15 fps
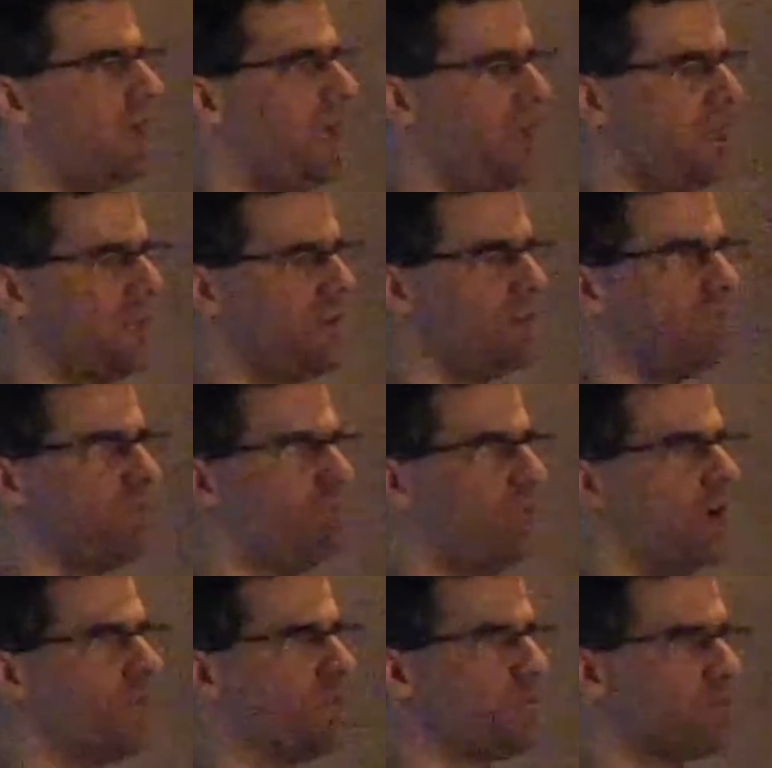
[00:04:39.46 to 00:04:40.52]
in
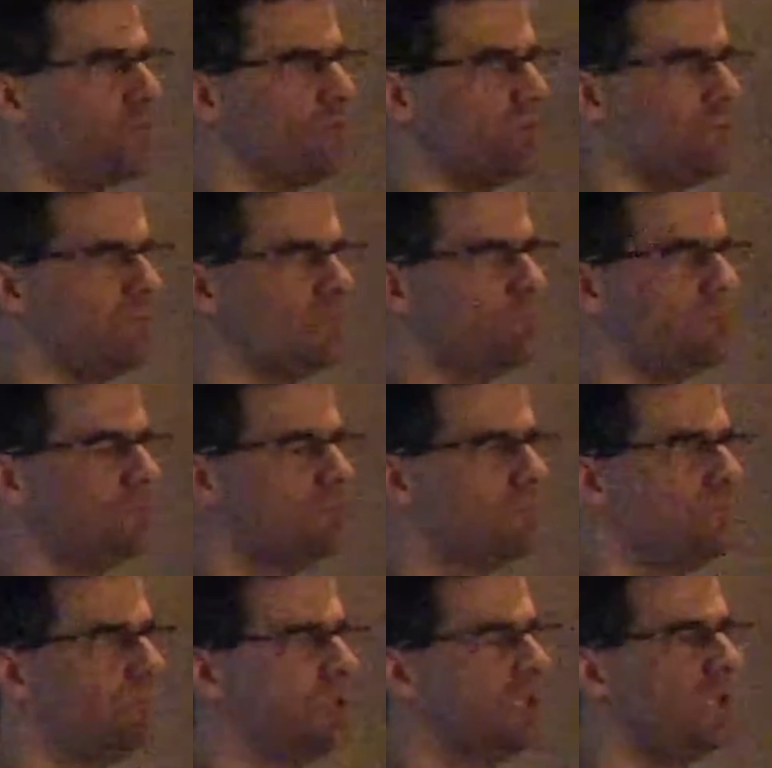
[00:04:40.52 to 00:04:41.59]
one room
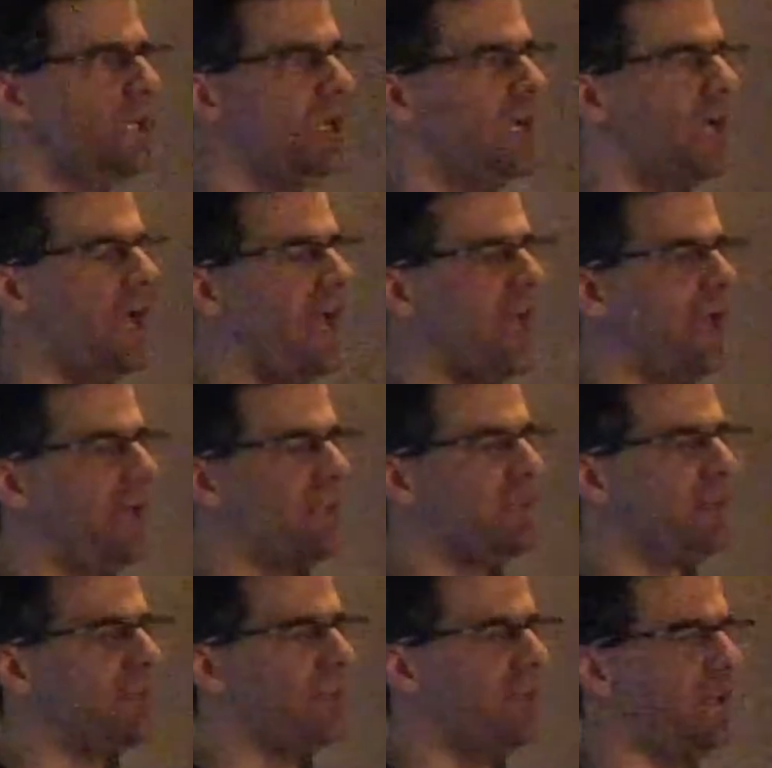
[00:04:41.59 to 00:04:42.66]
and